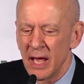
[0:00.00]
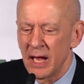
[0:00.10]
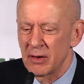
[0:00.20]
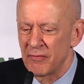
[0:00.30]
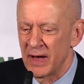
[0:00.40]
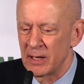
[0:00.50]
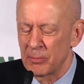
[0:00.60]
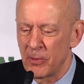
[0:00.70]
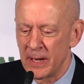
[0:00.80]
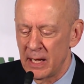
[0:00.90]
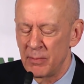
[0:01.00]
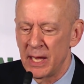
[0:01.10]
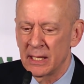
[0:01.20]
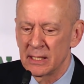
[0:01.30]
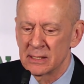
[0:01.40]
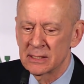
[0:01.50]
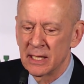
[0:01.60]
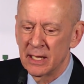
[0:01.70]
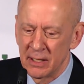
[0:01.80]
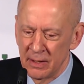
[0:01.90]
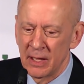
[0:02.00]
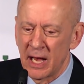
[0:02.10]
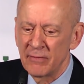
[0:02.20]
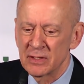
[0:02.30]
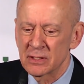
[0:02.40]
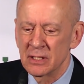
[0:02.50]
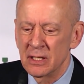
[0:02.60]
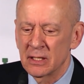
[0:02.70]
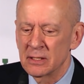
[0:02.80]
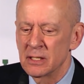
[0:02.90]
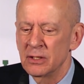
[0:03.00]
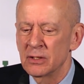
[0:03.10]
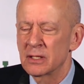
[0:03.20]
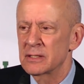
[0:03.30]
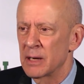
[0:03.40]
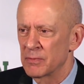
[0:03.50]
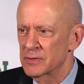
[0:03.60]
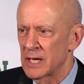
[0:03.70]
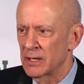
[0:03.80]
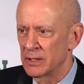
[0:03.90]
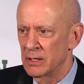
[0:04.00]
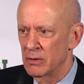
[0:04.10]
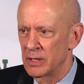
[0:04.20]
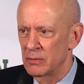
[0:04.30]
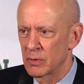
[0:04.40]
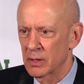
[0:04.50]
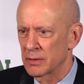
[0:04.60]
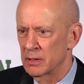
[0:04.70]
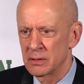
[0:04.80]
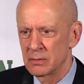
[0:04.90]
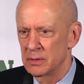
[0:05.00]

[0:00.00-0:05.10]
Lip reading: And the final point I make is that, obviously, to continue the type of solidarity work that